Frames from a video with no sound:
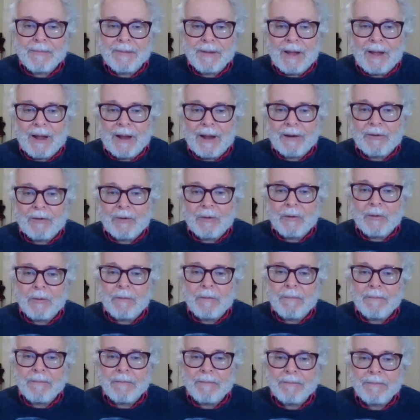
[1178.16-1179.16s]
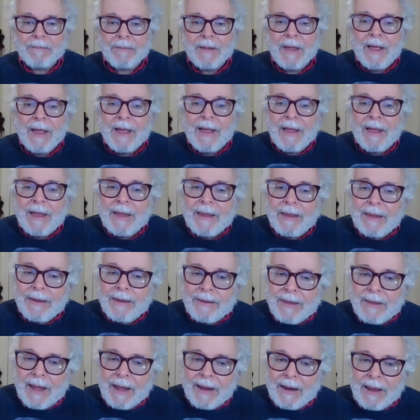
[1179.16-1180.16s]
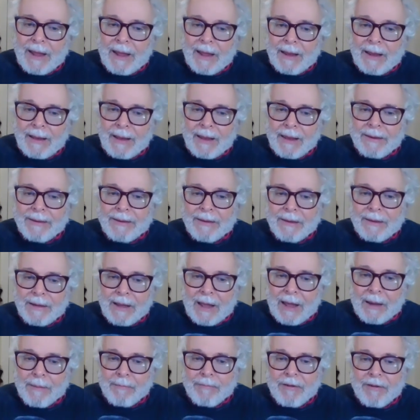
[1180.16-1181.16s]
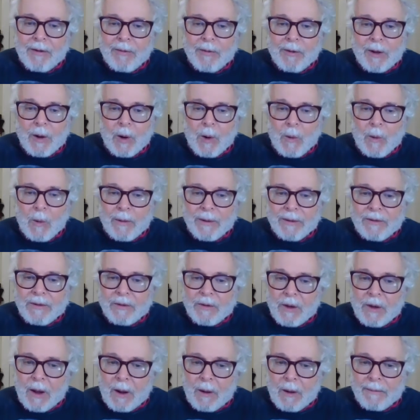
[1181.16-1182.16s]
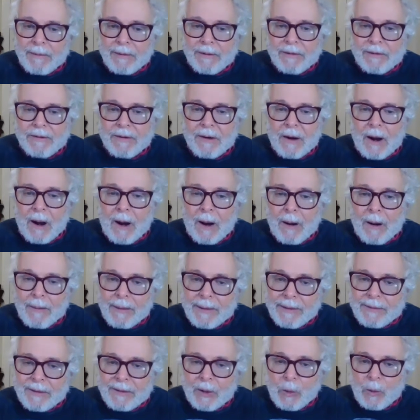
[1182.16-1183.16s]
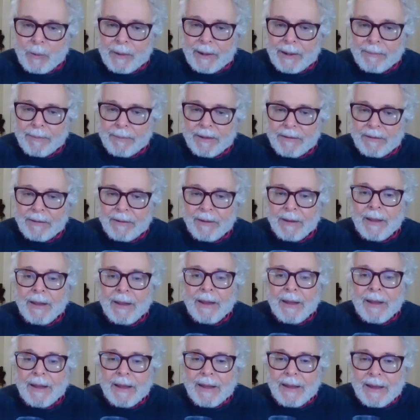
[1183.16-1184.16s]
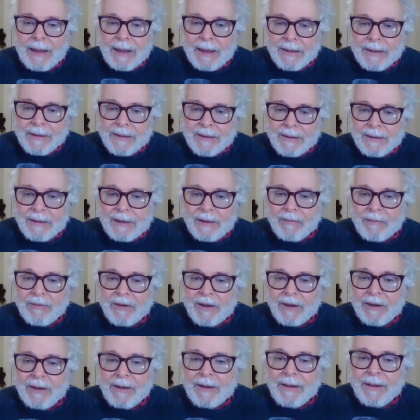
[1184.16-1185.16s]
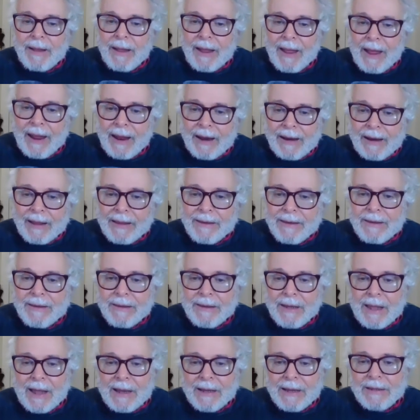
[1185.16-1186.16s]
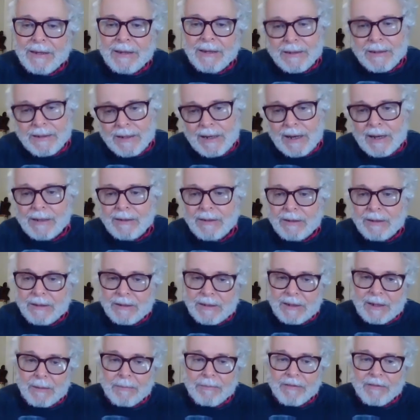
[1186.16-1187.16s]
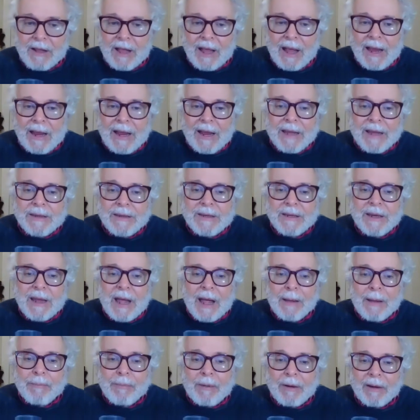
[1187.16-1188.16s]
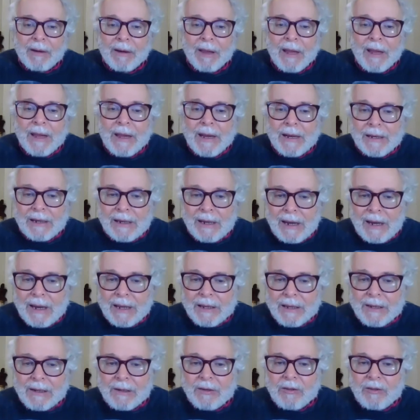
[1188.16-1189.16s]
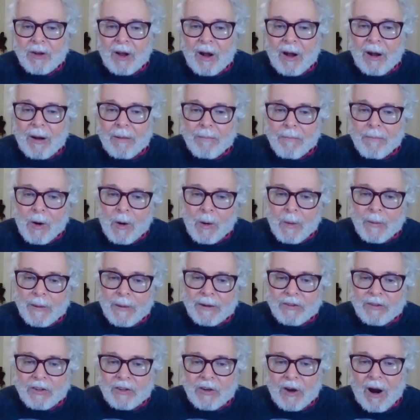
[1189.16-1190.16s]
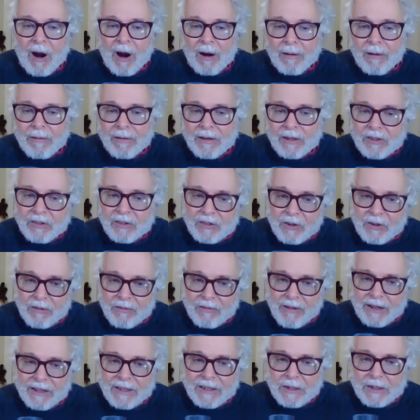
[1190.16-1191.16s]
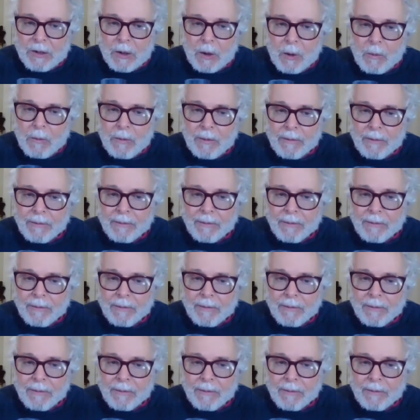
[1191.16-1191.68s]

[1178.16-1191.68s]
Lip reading: I do. Is that L as in library, O as in orange, R as in rabbit, E as in evening, N as in Nancy, Z as in zebra, A as in apple, T as in Tom, O as in orange, Lorenzo?